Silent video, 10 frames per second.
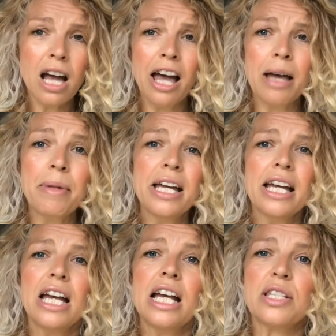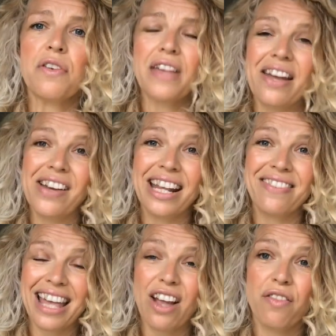Um, so if they, are,
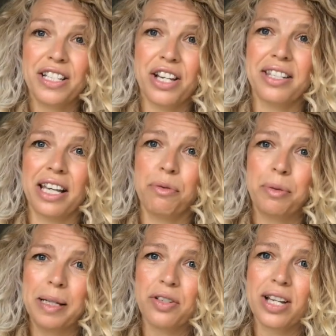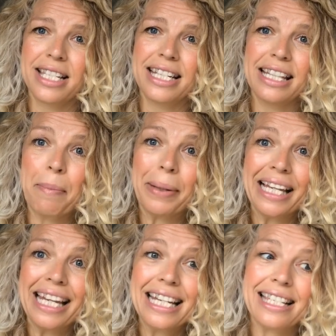if they are videos that you would be interested in, then
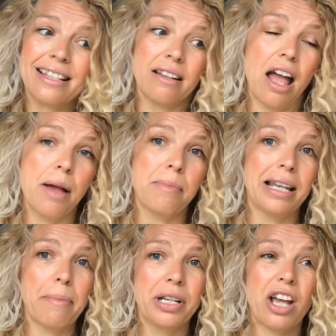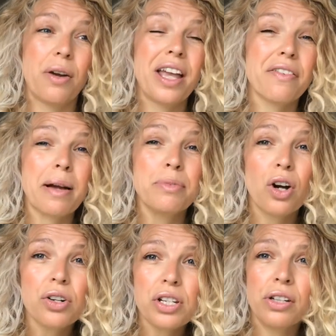please um, let me know. If I'm
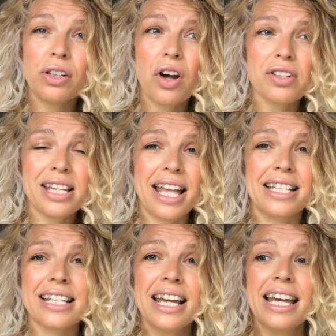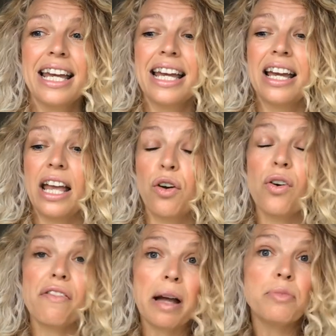not doing content,
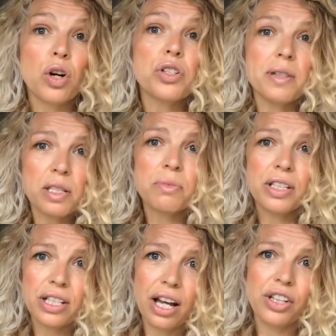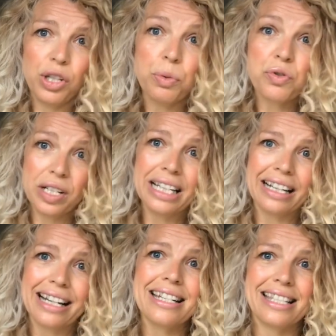or if I'm not doing something that you would really
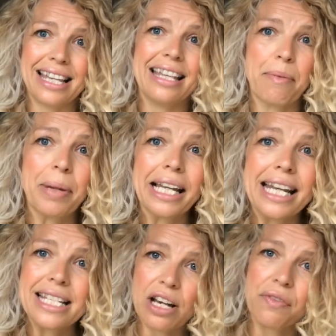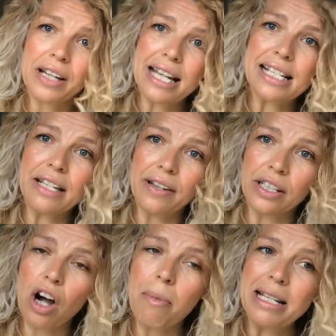like to see, then please don't forget to leave it in
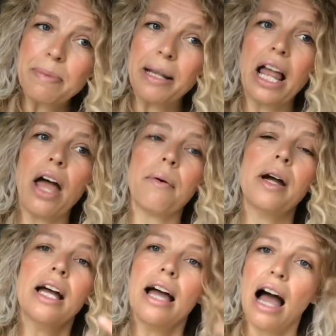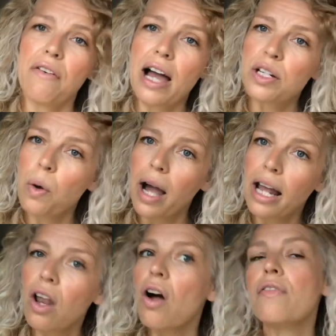the comments below. I've had
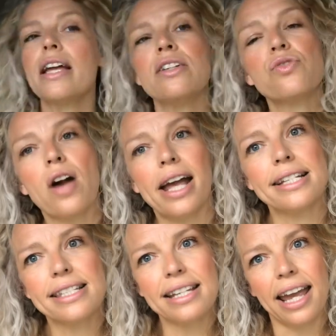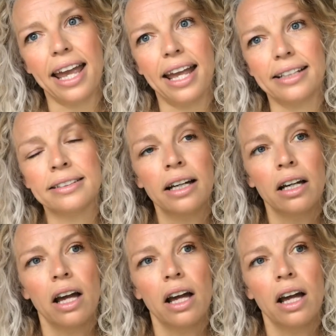quite a lot of interest in